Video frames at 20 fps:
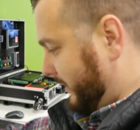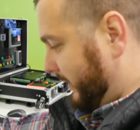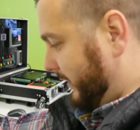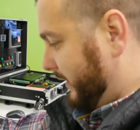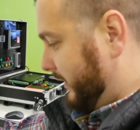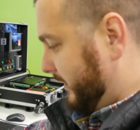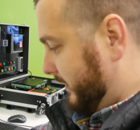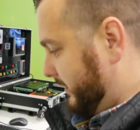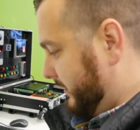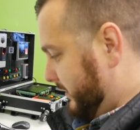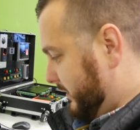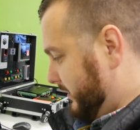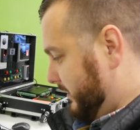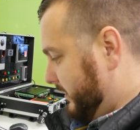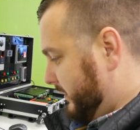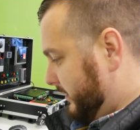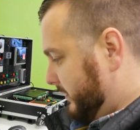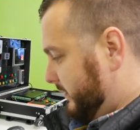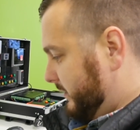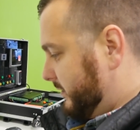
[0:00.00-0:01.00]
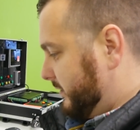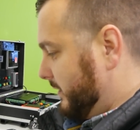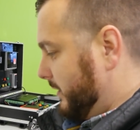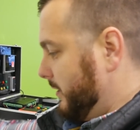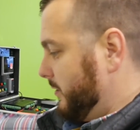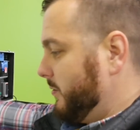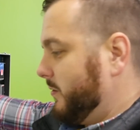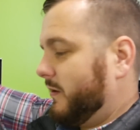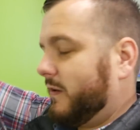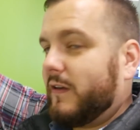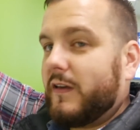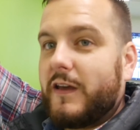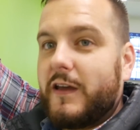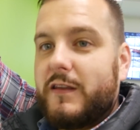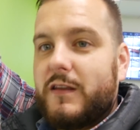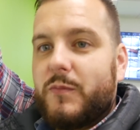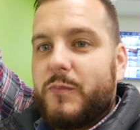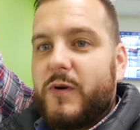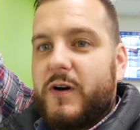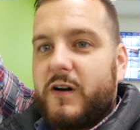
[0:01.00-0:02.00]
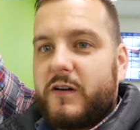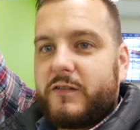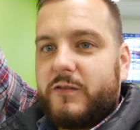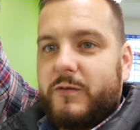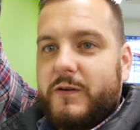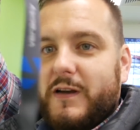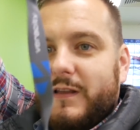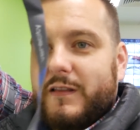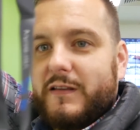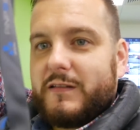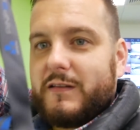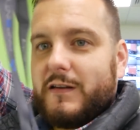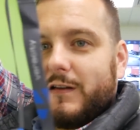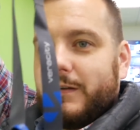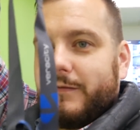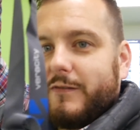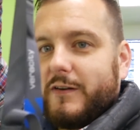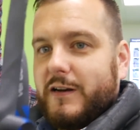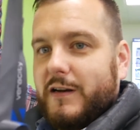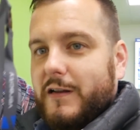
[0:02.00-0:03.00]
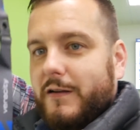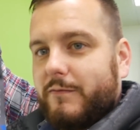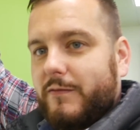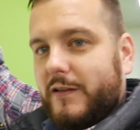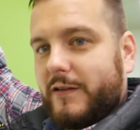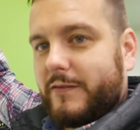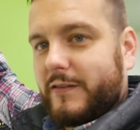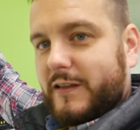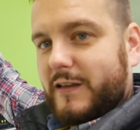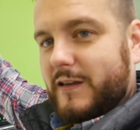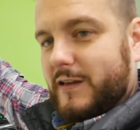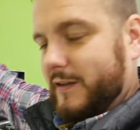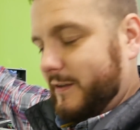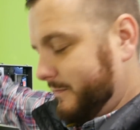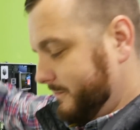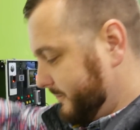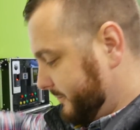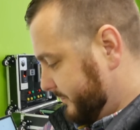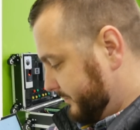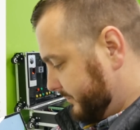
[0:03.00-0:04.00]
Link. So in the box you get this lovely thing,